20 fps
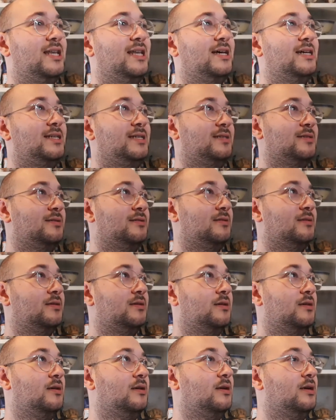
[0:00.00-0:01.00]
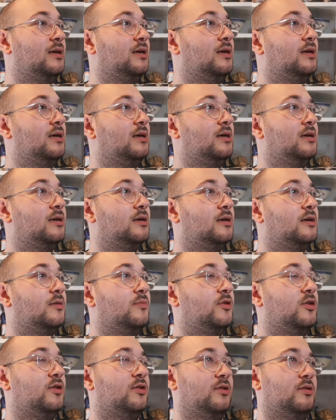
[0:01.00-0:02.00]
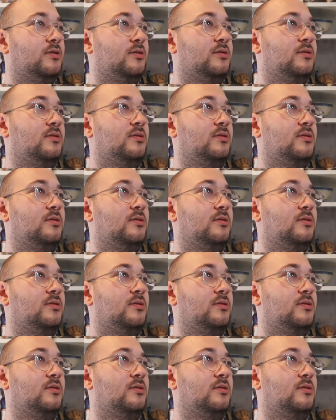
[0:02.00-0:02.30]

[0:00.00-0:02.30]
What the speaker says: light? Come on.